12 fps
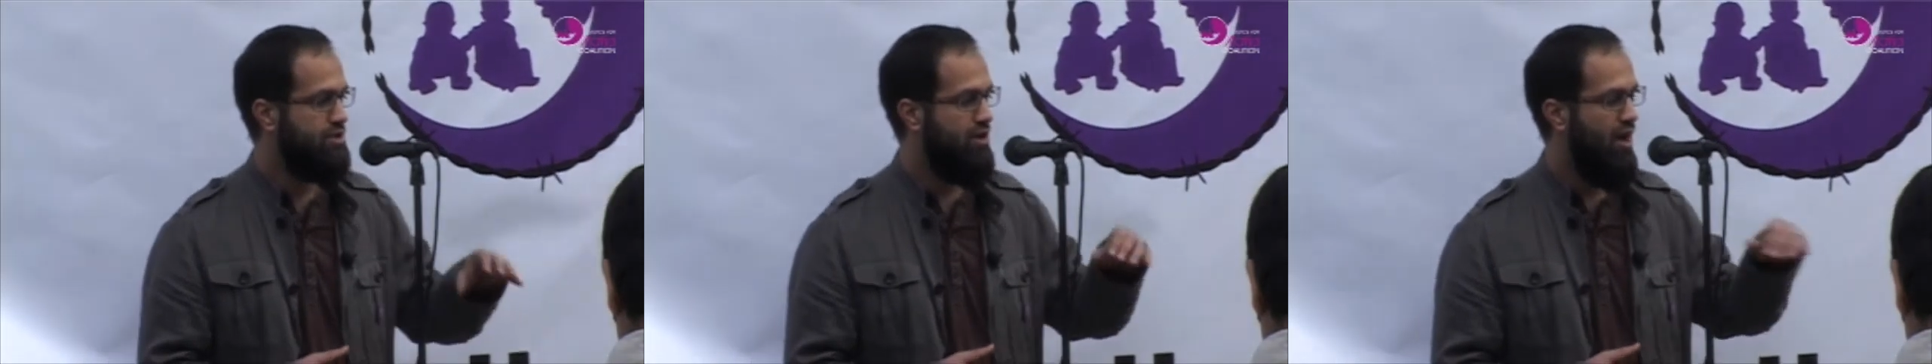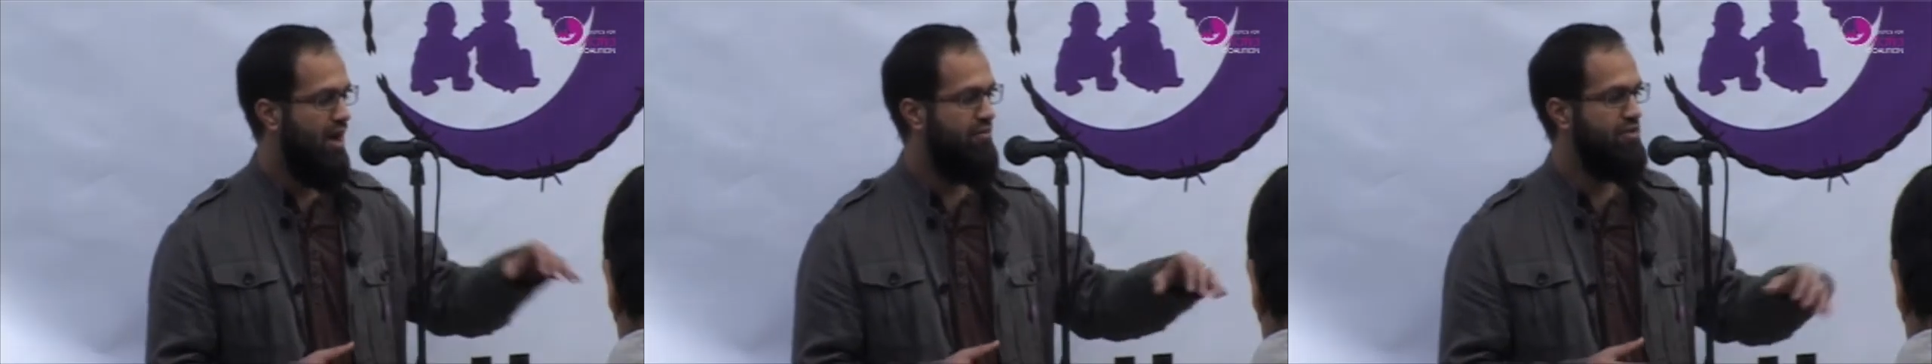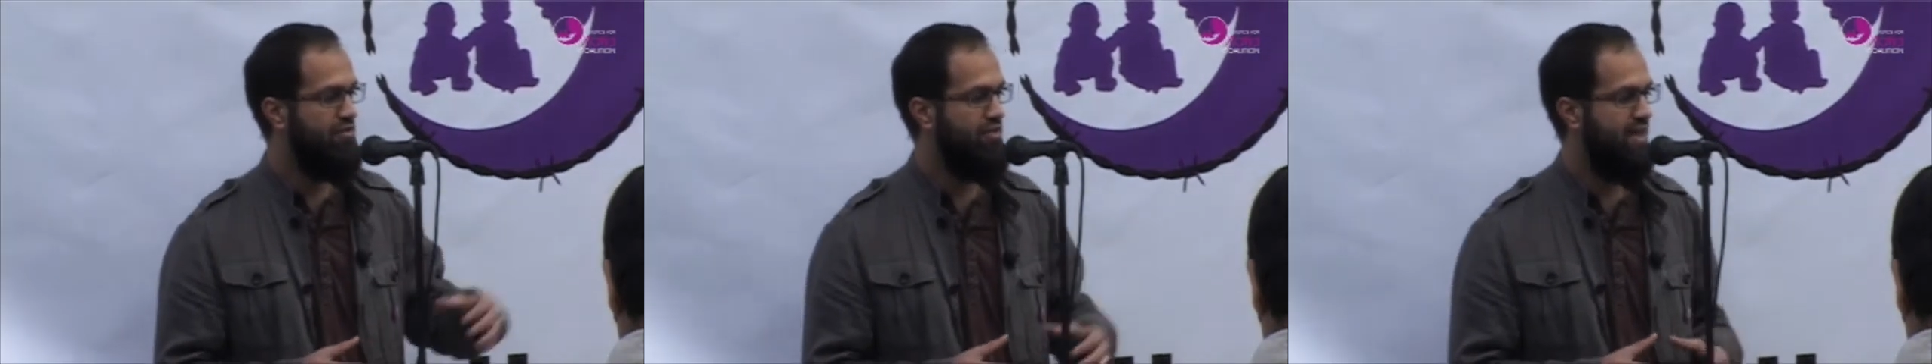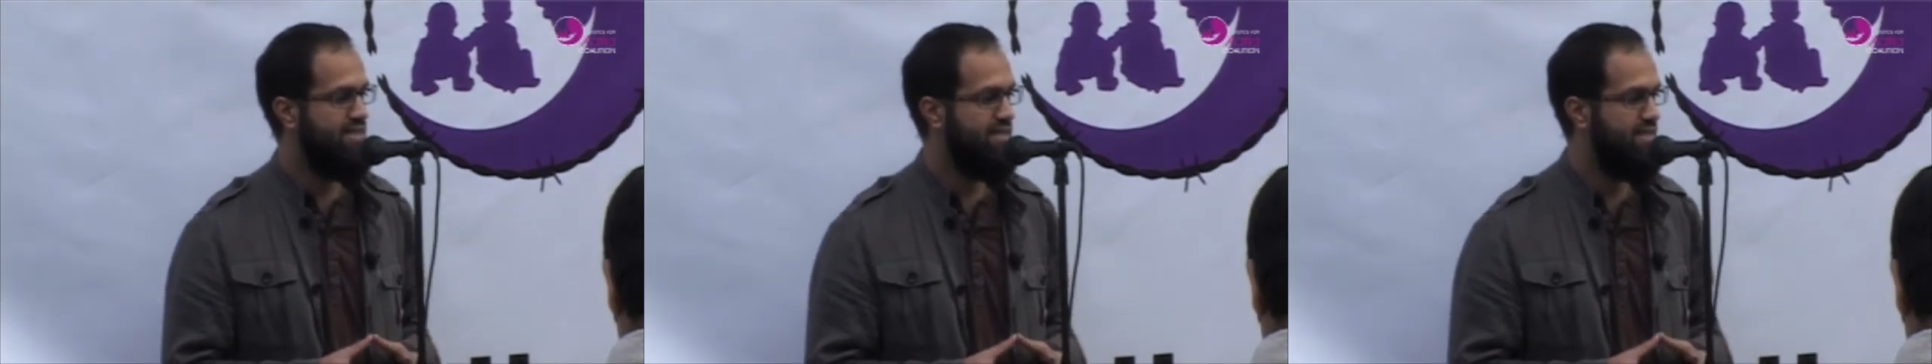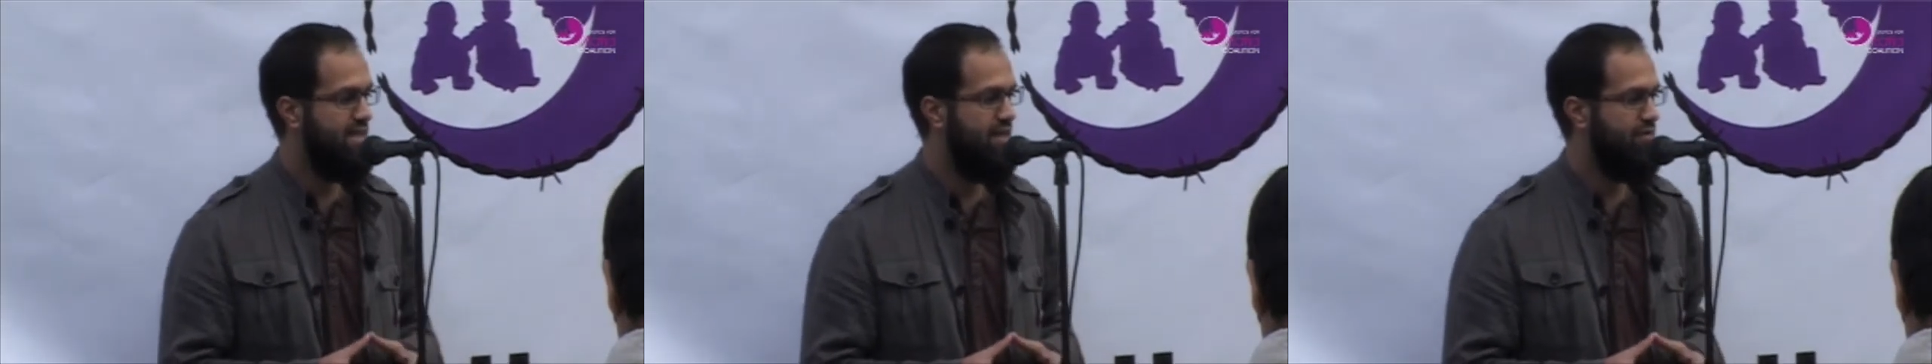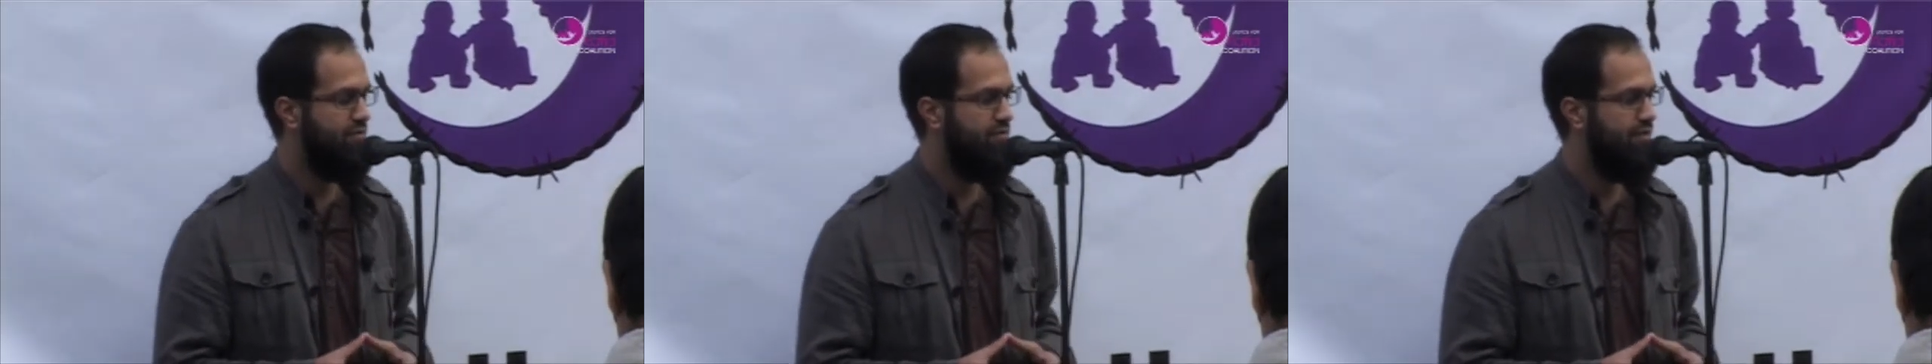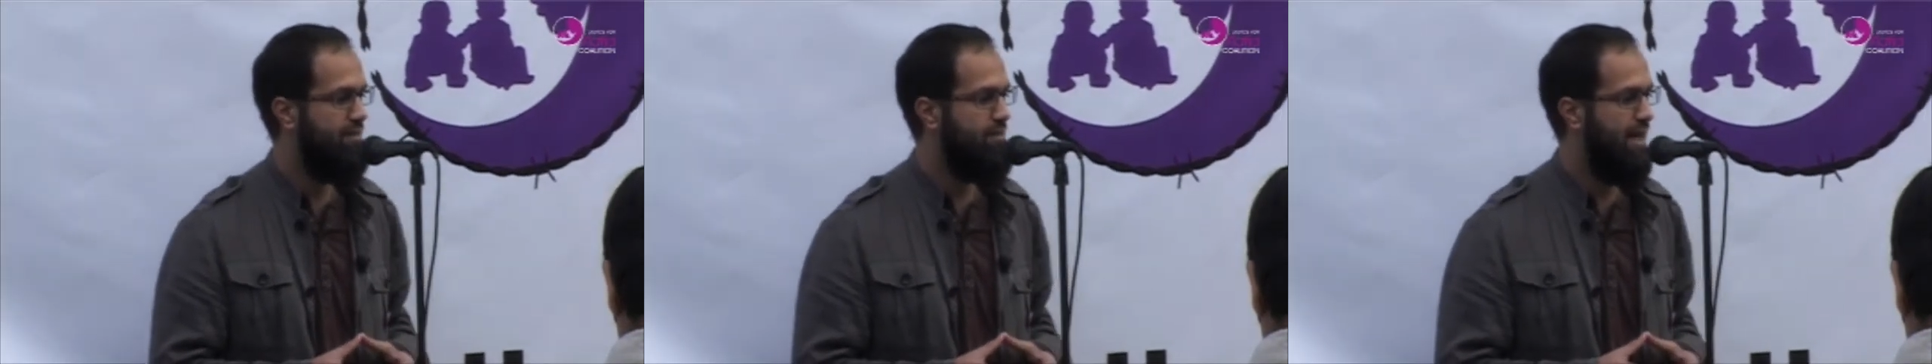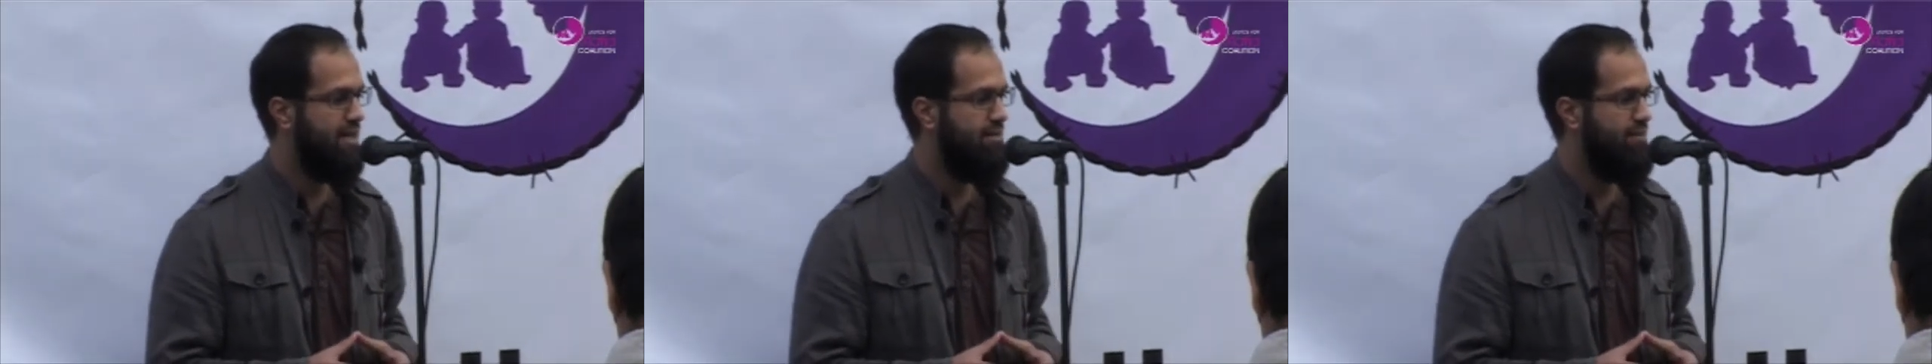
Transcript: So Aafia finds herself back